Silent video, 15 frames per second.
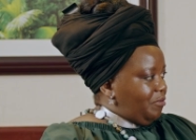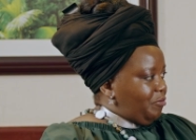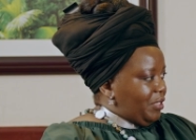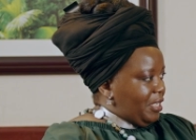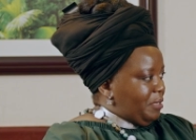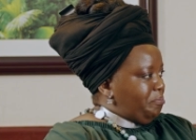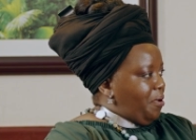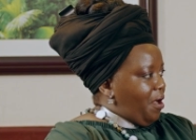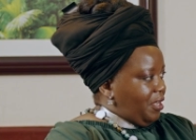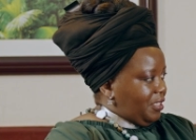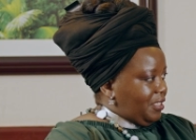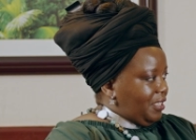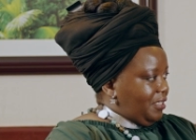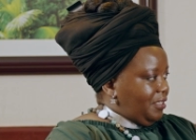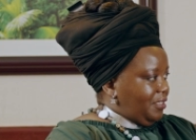we can
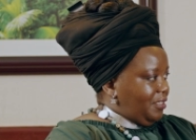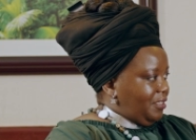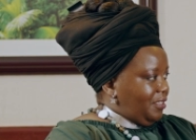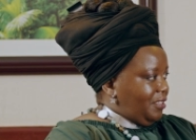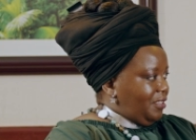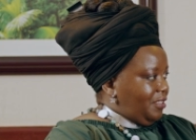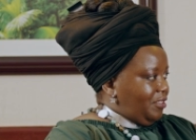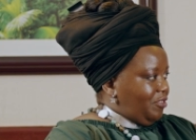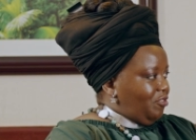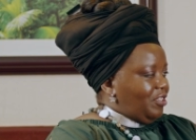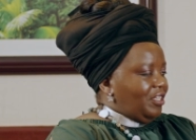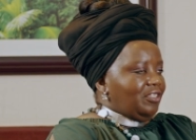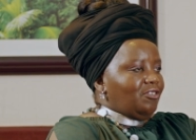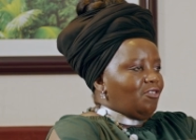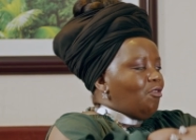partner, you
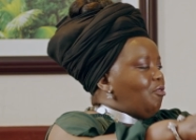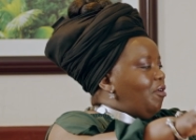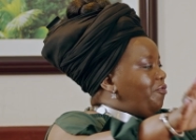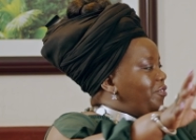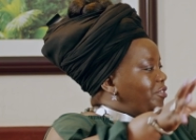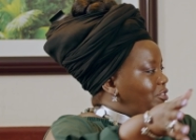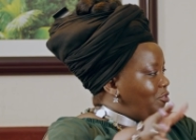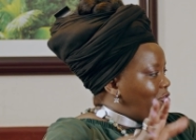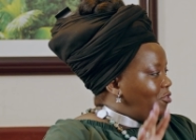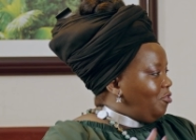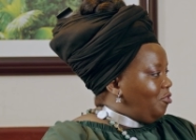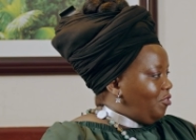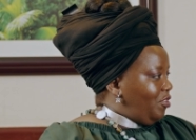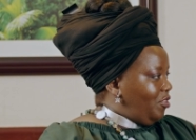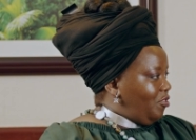can go off and do
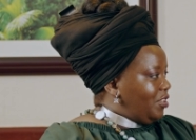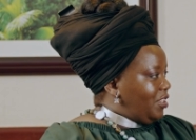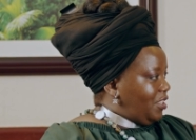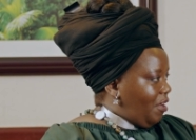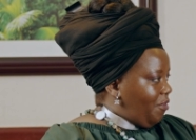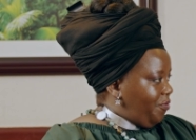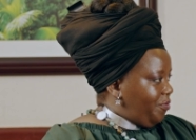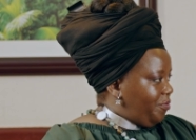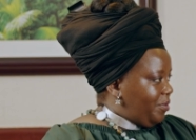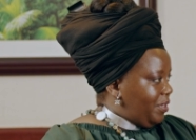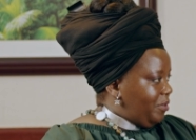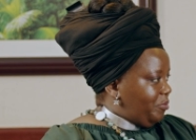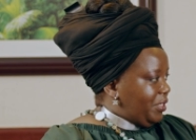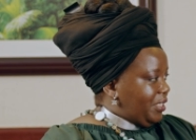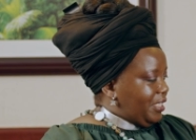your, your stuff,
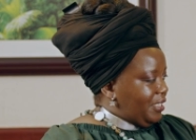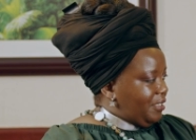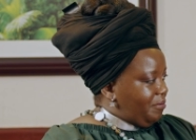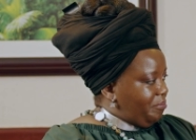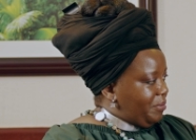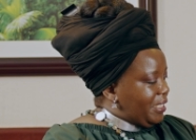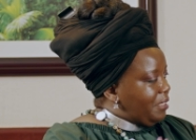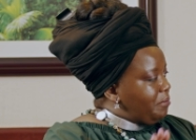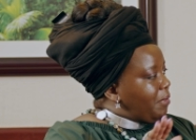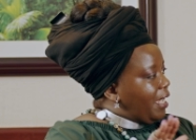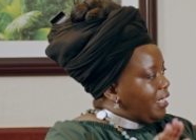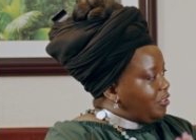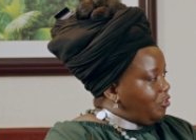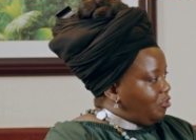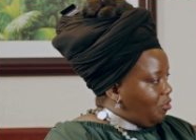we can
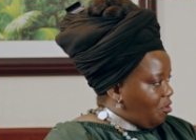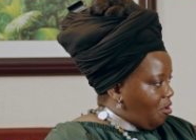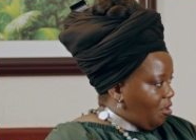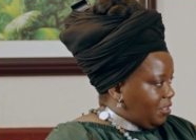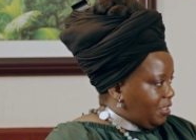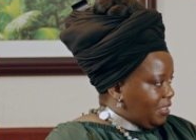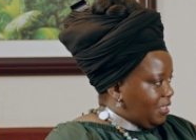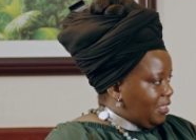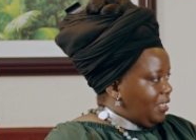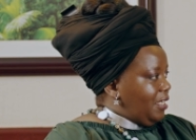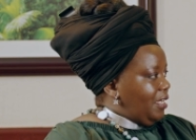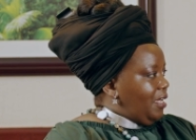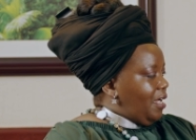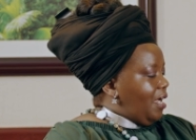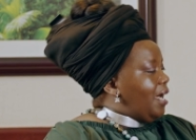minimize your costs.
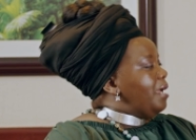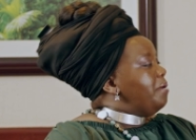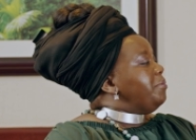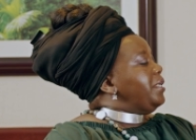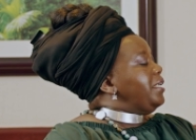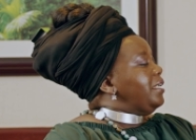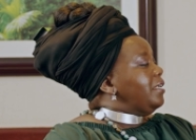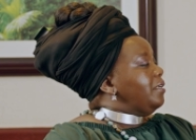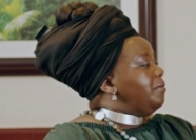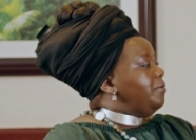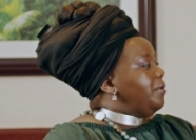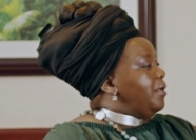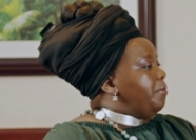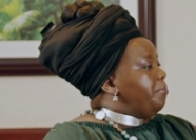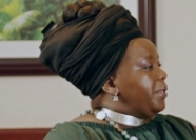I'm here,
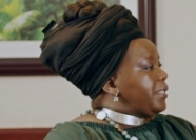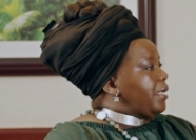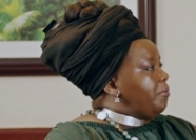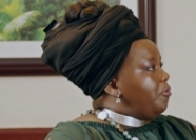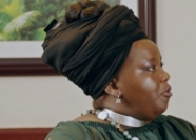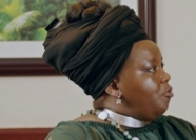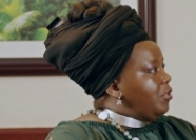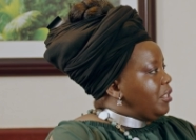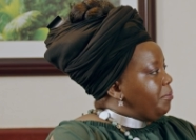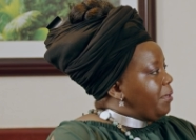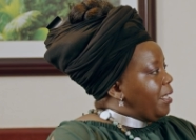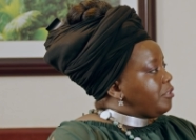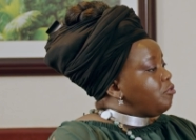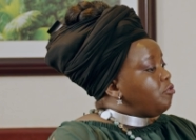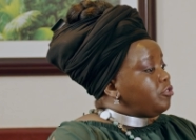but I'm all
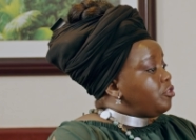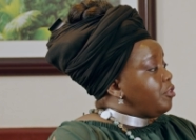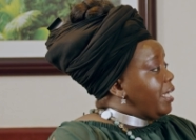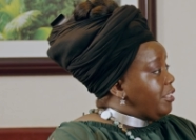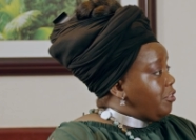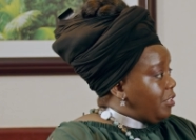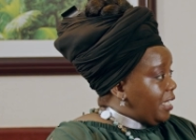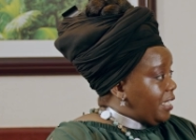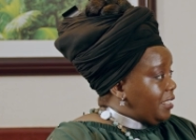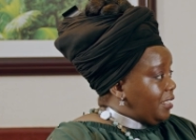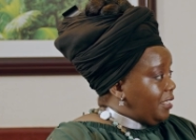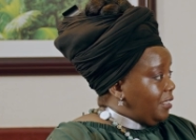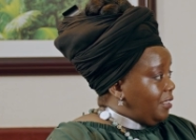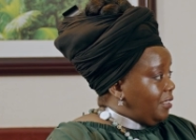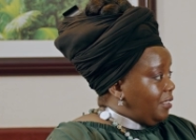about also
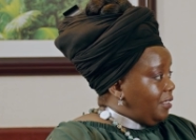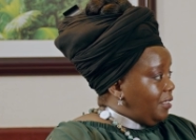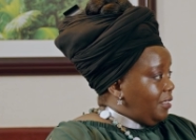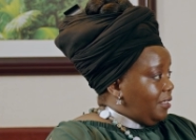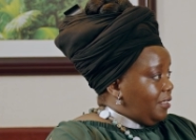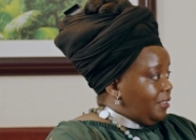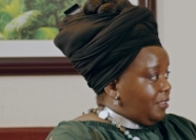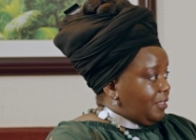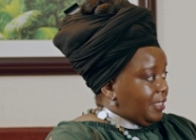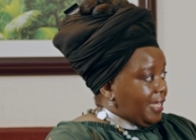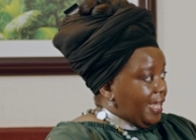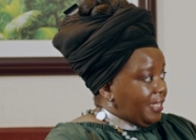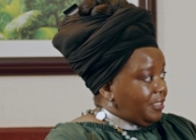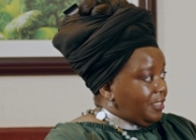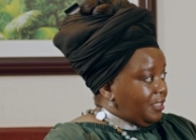educating the
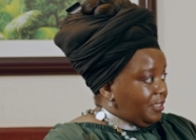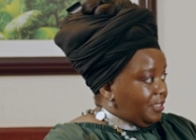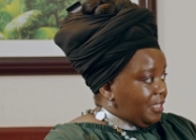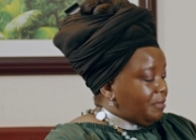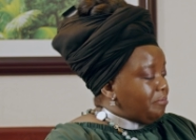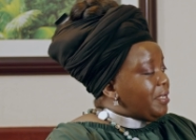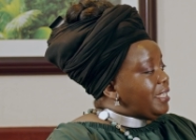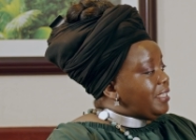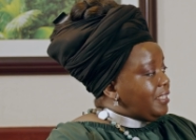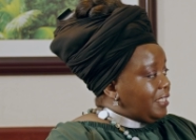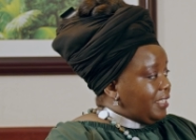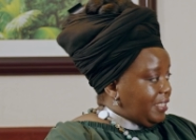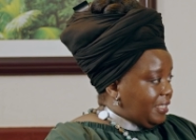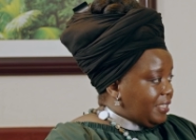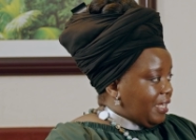Kenyans and mainly
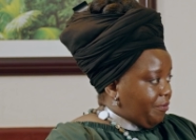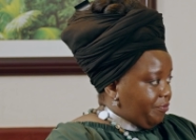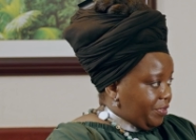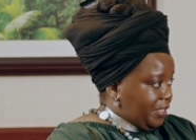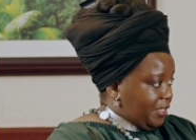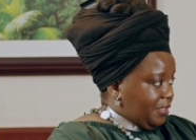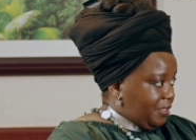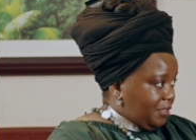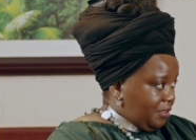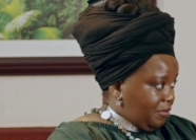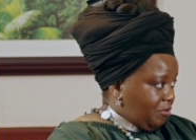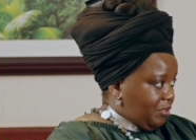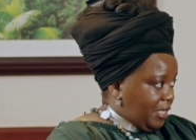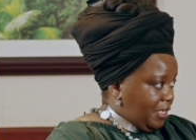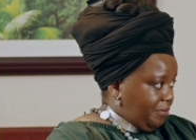the East Africans,
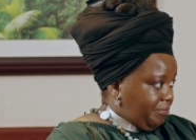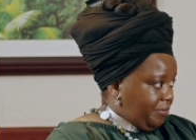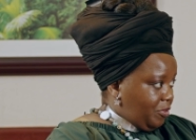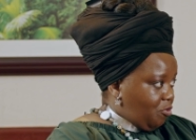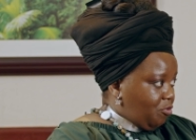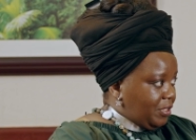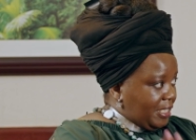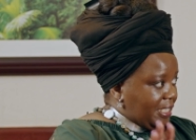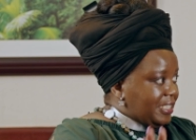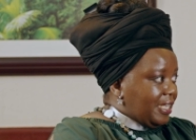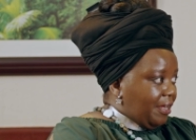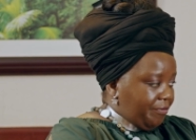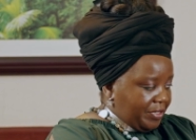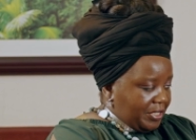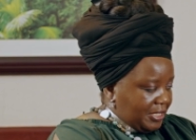okay? Or the East
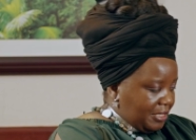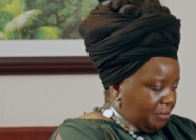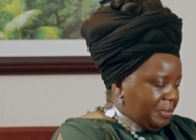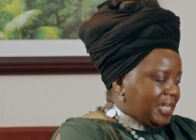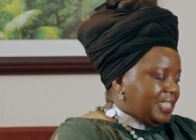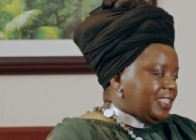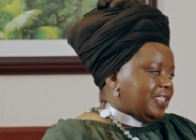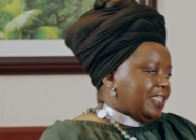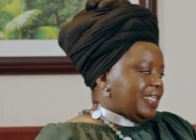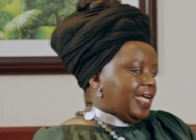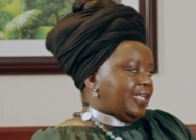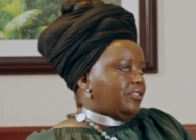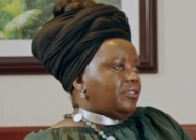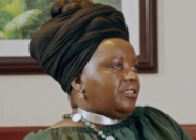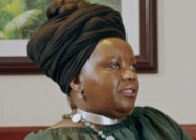Africans and mainly the
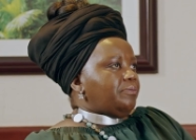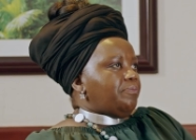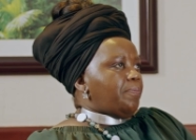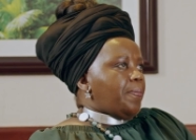Kenyans.